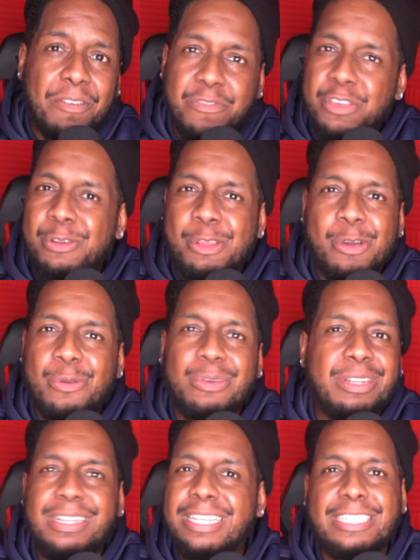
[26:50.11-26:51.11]
If you knew,
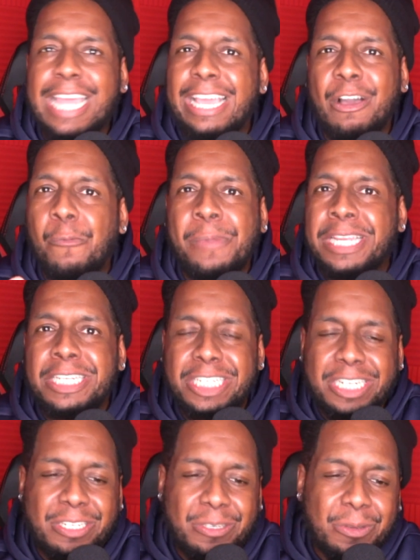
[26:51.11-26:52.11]
this ain't gonna mean
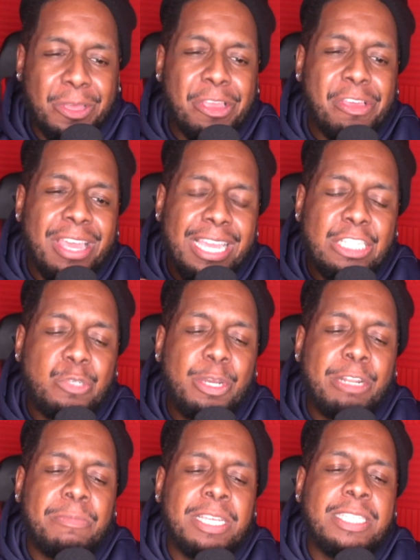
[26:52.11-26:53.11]
shit to you. He
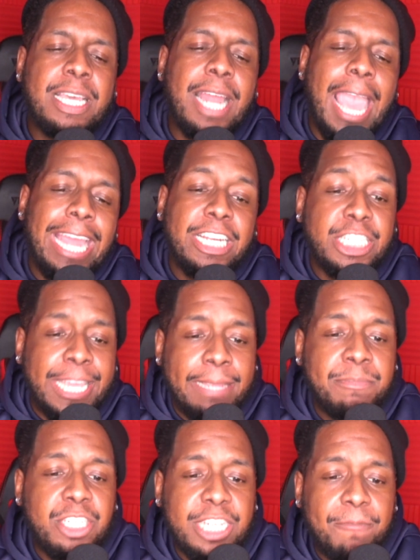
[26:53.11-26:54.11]
tweeted me and said, at
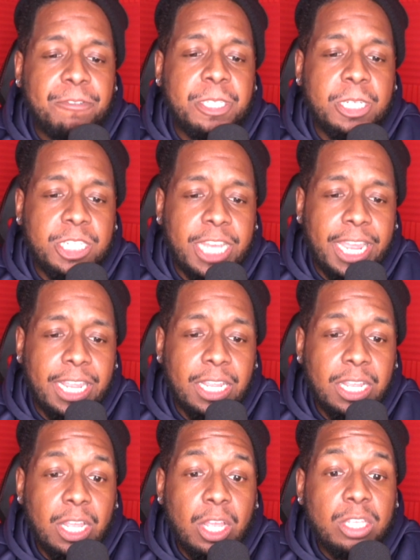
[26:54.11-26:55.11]
James Jefferson J,
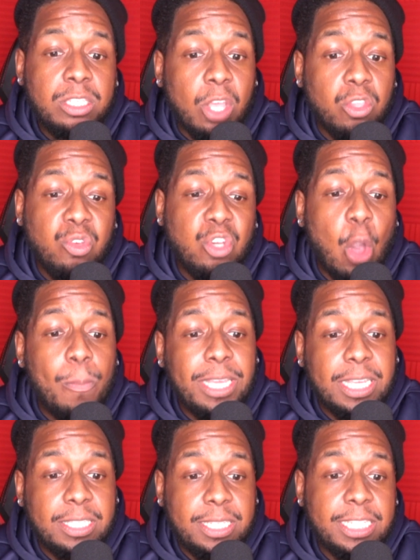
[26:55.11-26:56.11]
so you gonna be
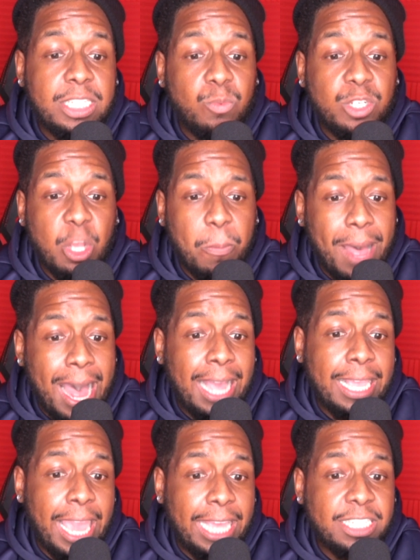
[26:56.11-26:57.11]
consistent with your
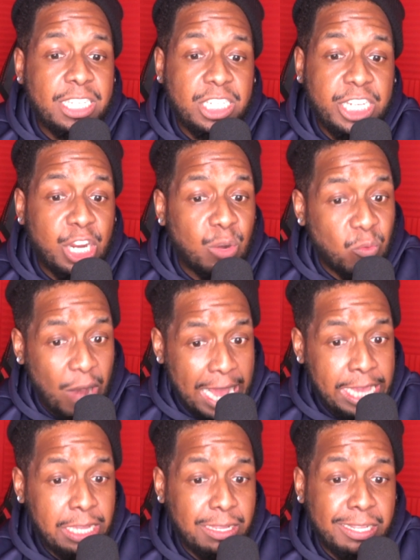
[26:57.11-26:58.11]
podcast this year,
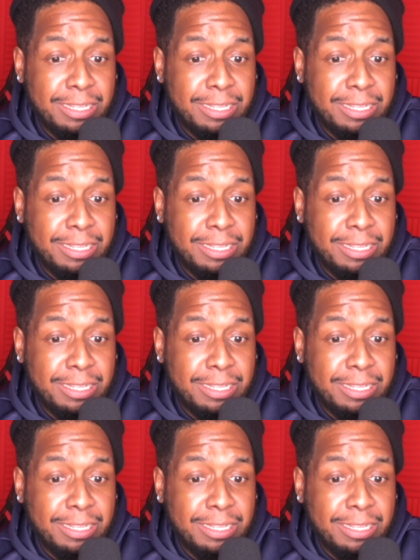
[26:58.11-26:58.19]
right?